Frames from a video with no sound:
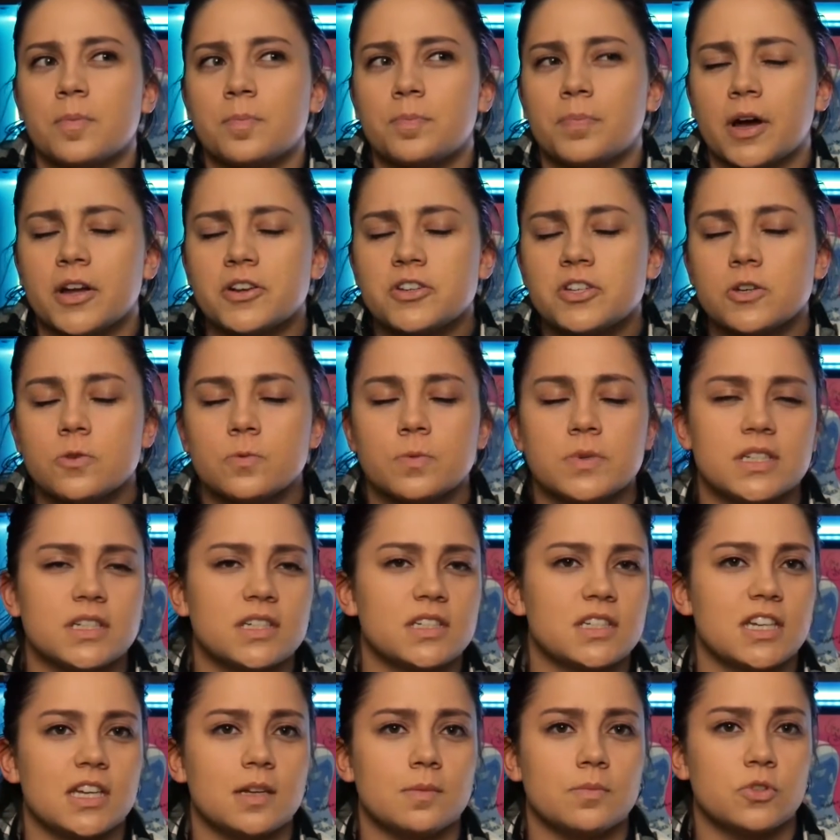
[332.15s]
the budget
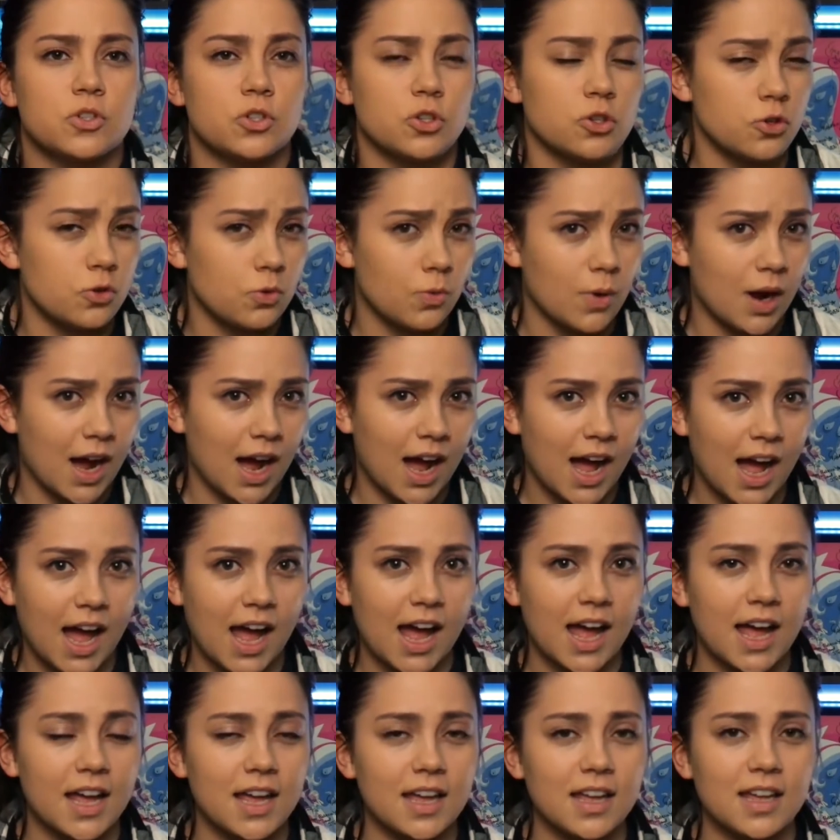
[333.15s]
was deemed too
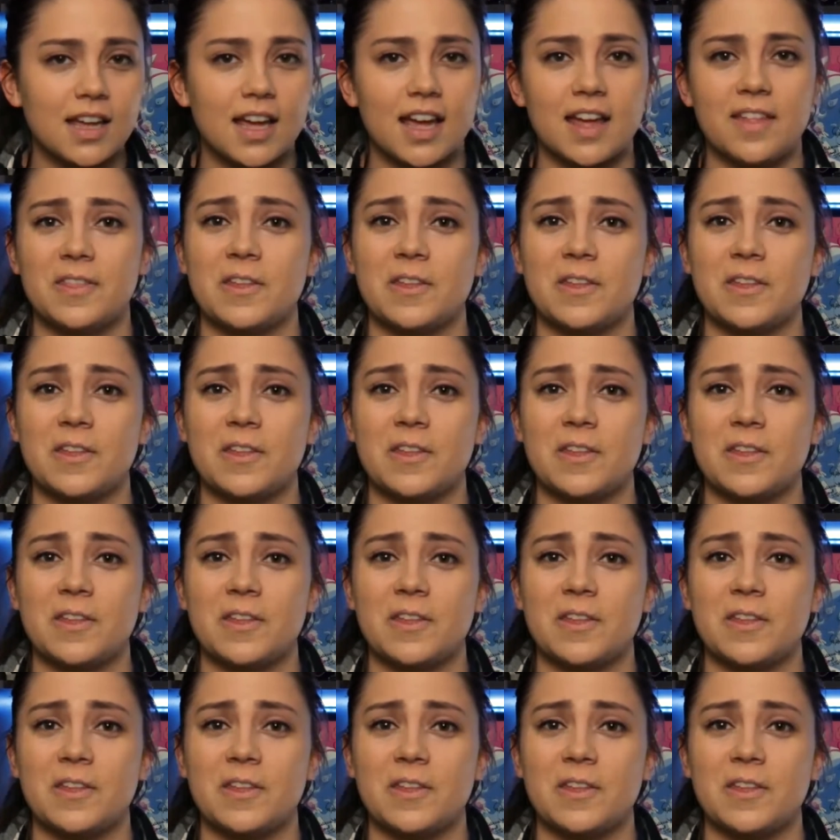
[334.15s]
high,